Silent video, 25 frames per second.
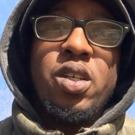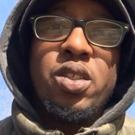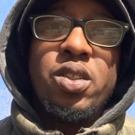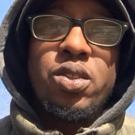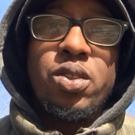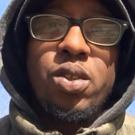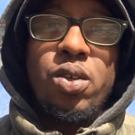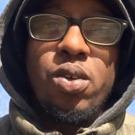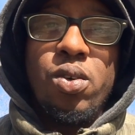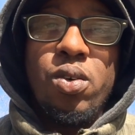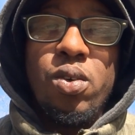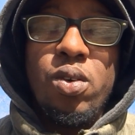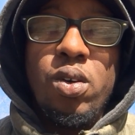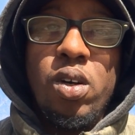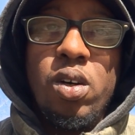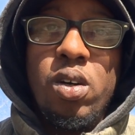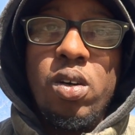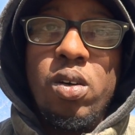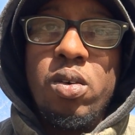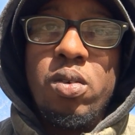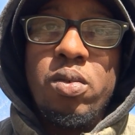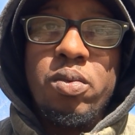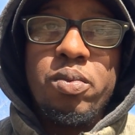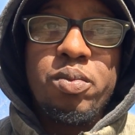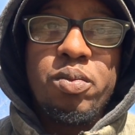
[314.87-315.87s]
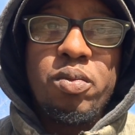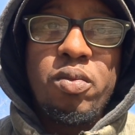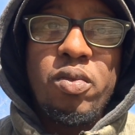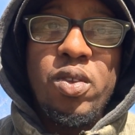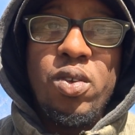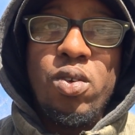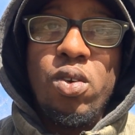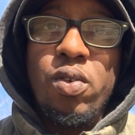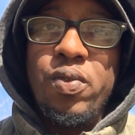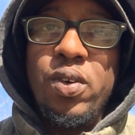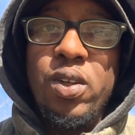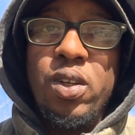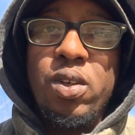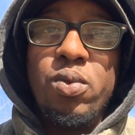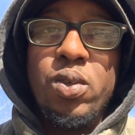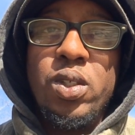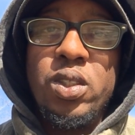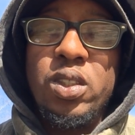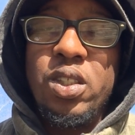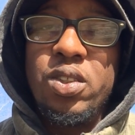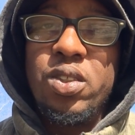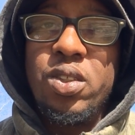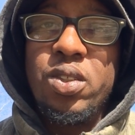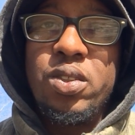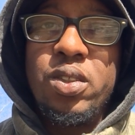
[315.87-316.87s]
So, if
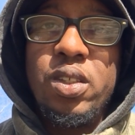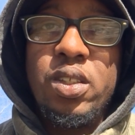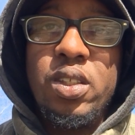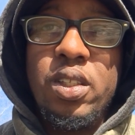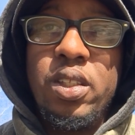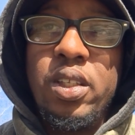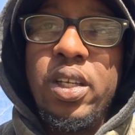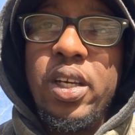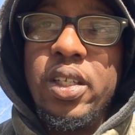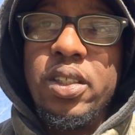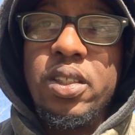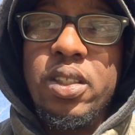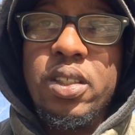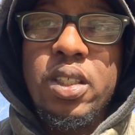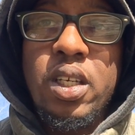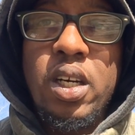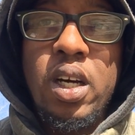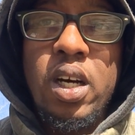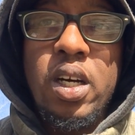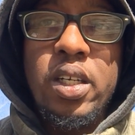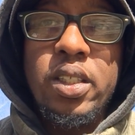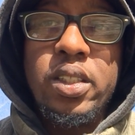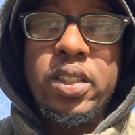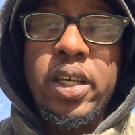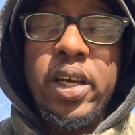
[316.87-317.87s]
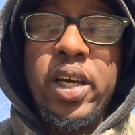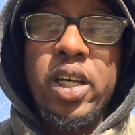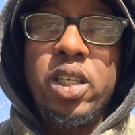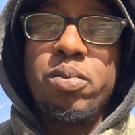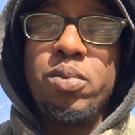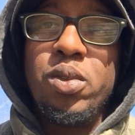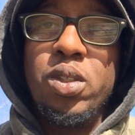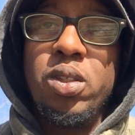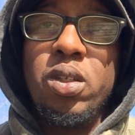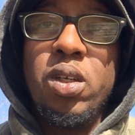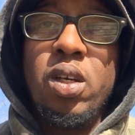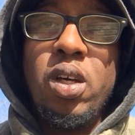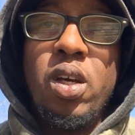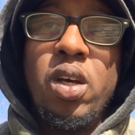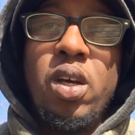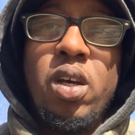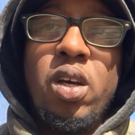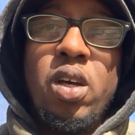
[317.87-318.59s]
anyone's interested in that, just contact me.